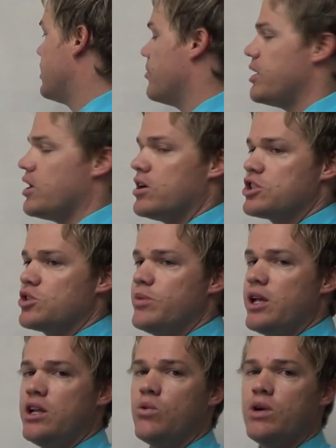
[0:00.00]
Nobody asks
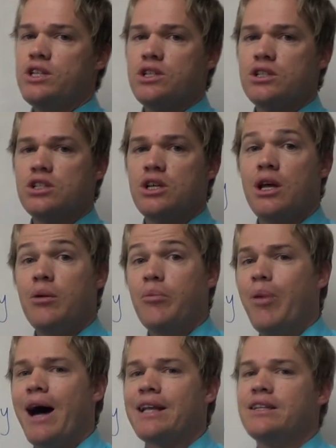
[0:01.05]
me any questions.
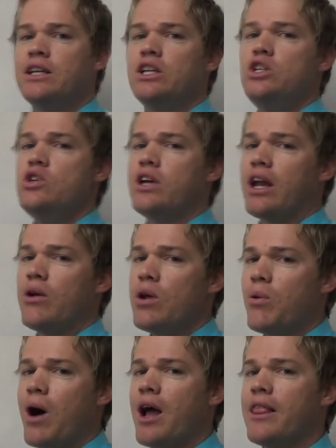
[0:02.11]
But you can
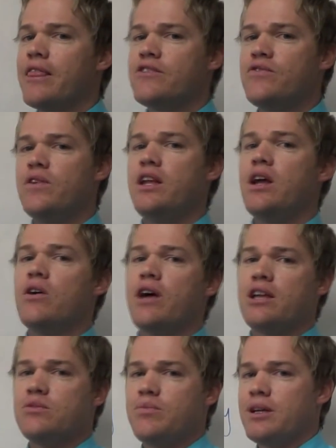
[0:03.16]
rewind this video
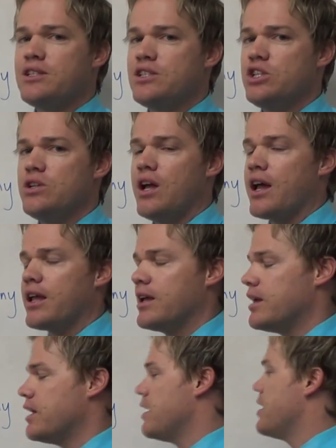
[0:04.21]
as much as you like
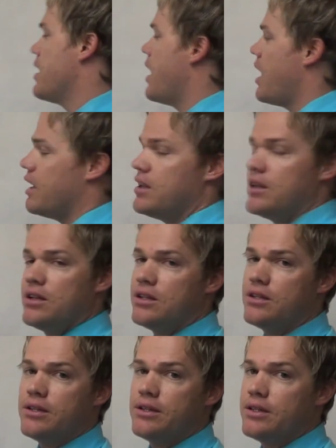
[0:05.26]
and
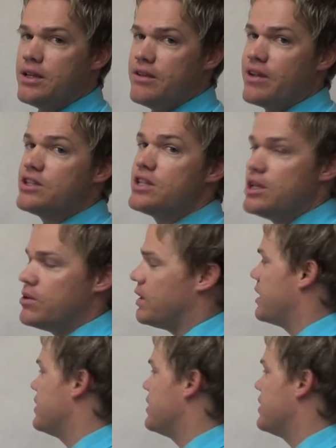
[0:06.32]
eventually you will